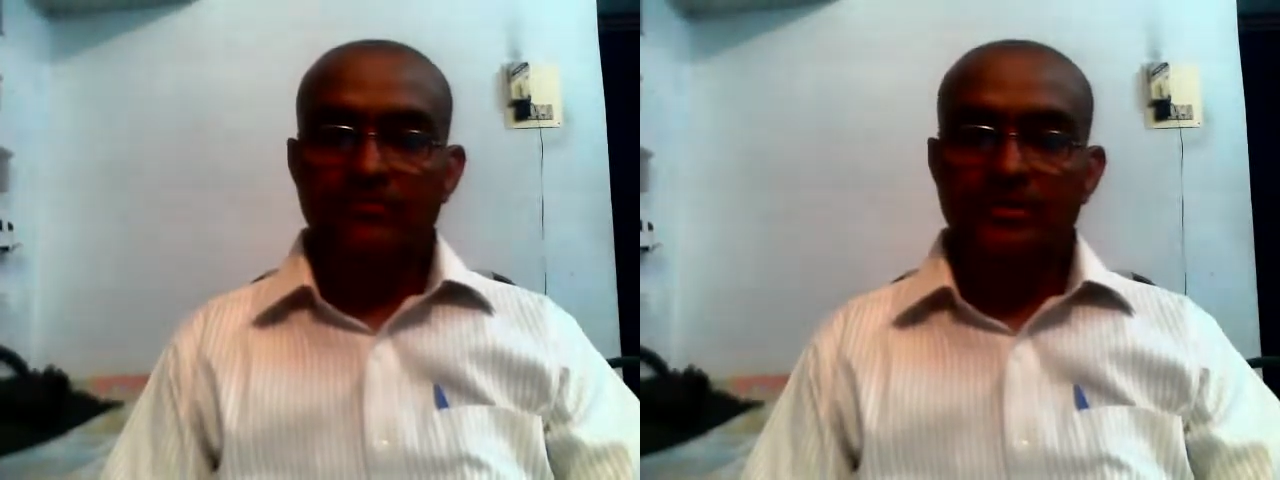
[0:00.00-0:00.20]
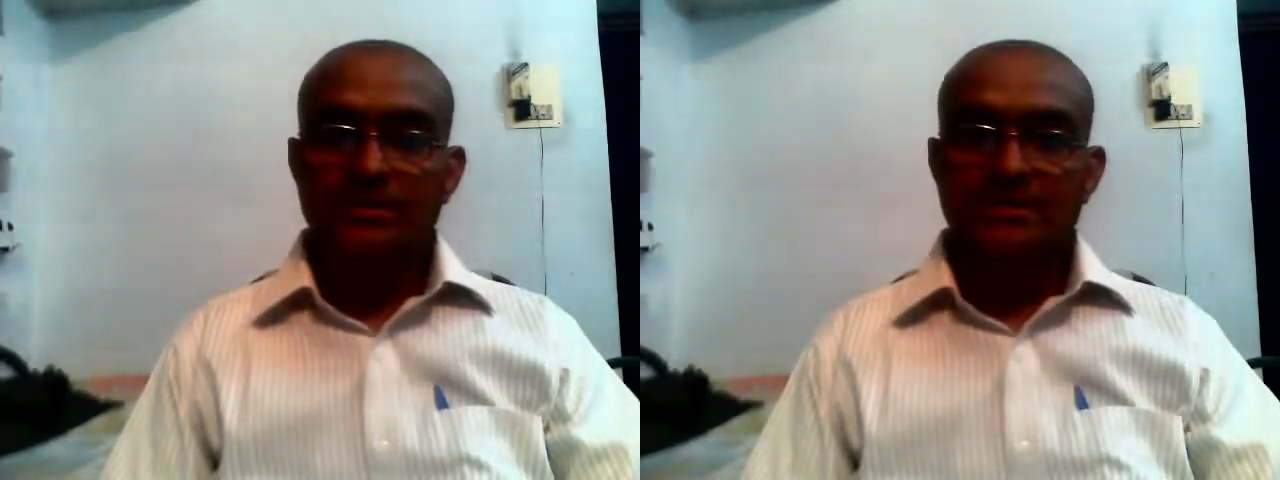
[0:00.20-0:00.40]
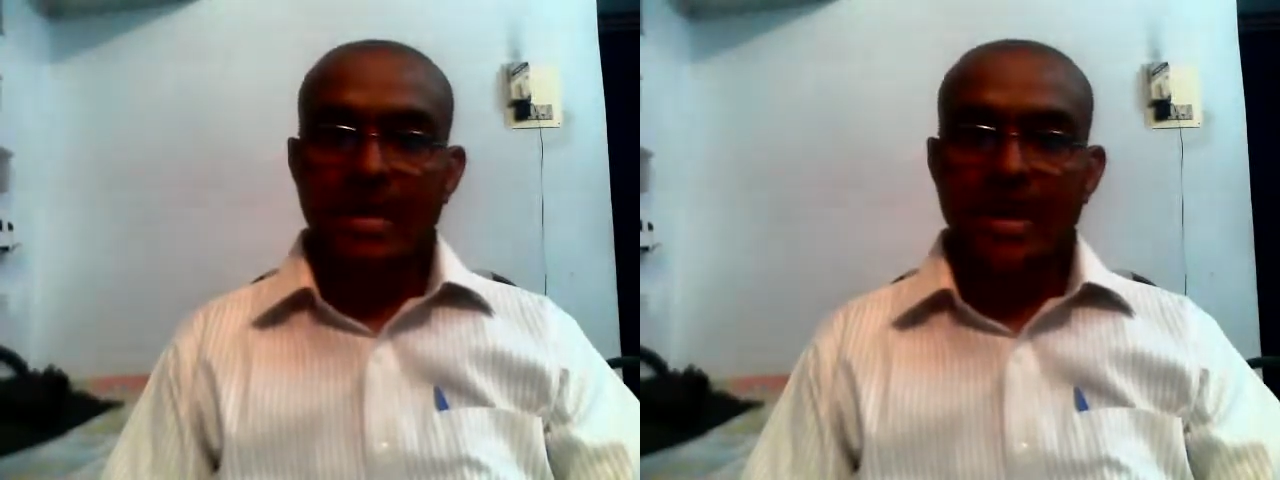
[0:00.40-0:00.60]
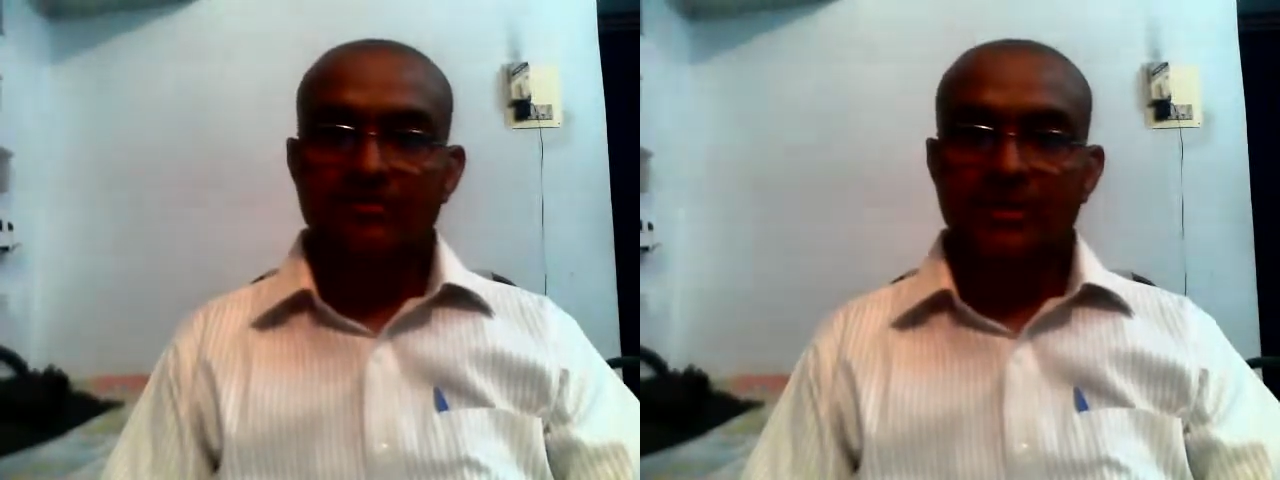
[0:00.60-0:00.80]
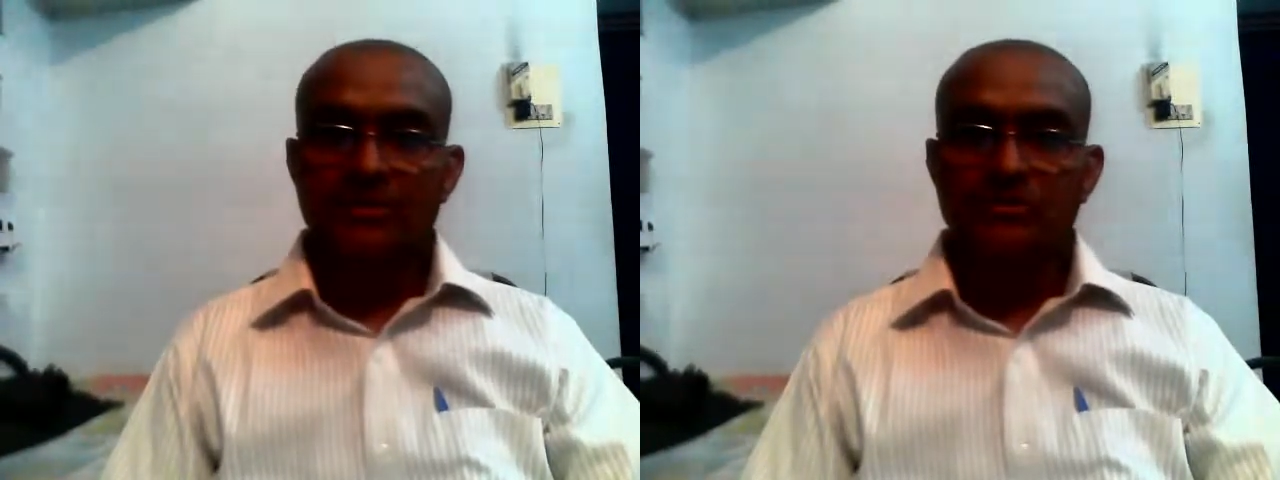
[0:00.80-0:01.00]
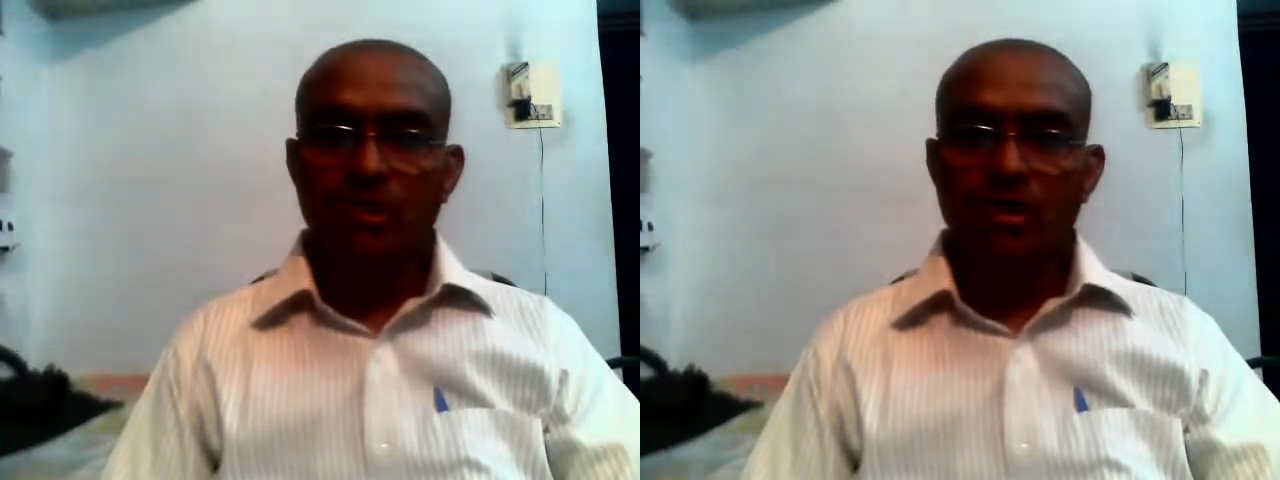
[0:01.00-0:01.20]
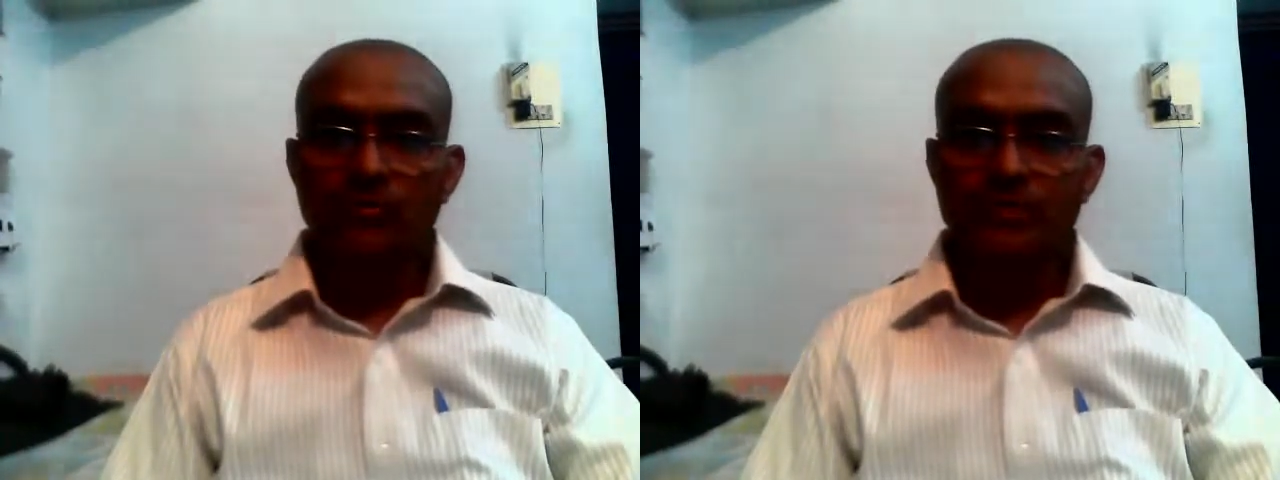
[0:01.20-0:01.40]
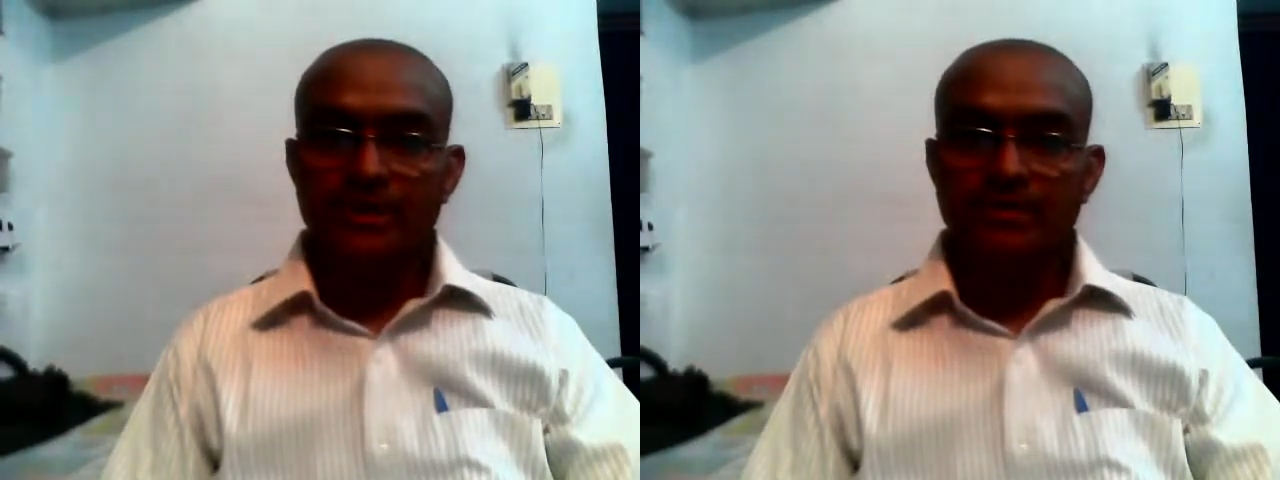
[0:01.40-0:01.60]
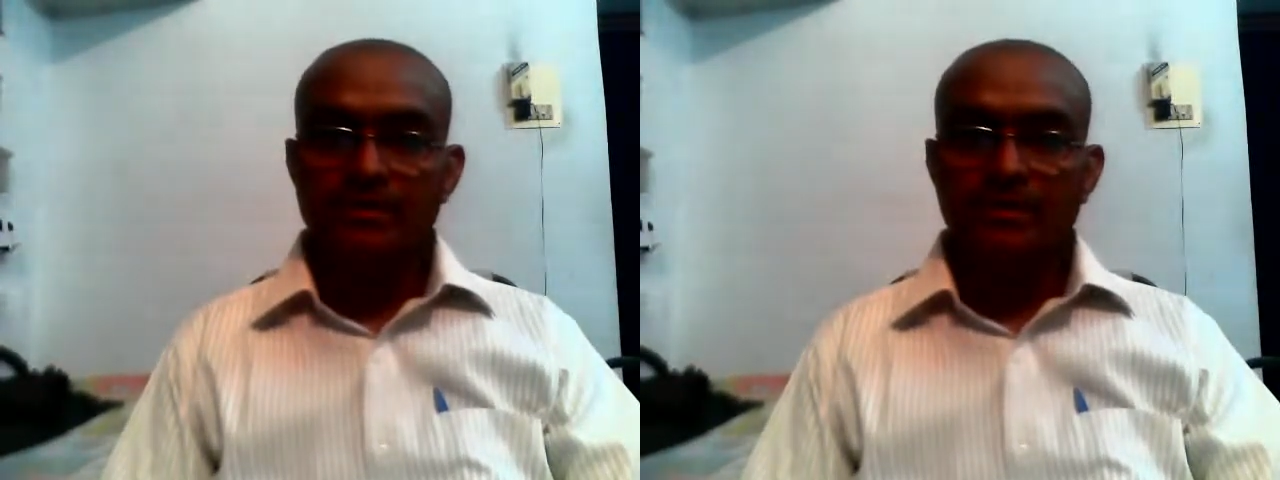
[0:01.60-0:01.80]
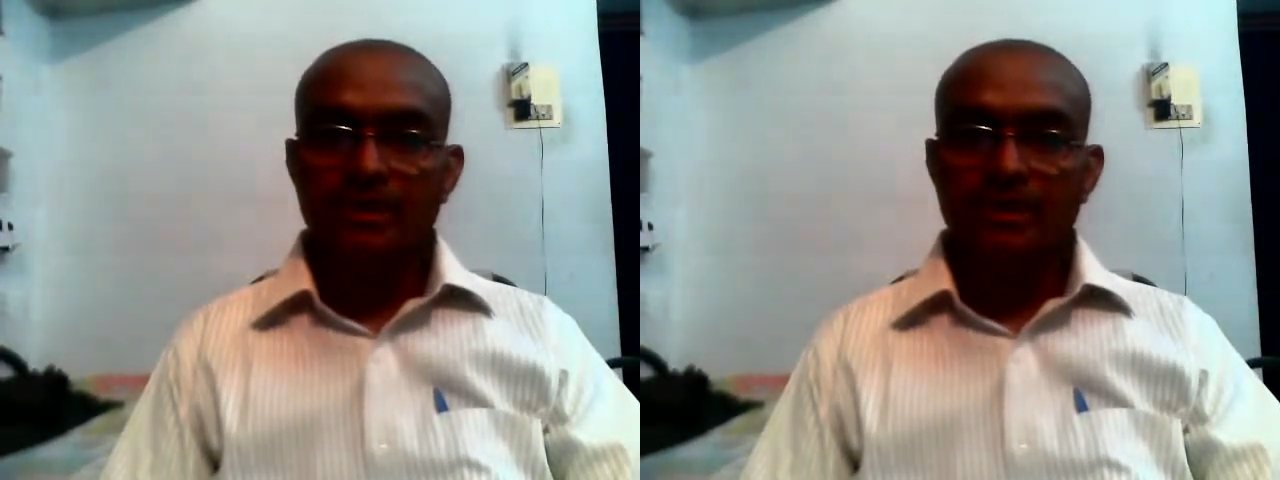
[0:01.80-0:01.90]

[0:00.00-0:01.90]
which is having its object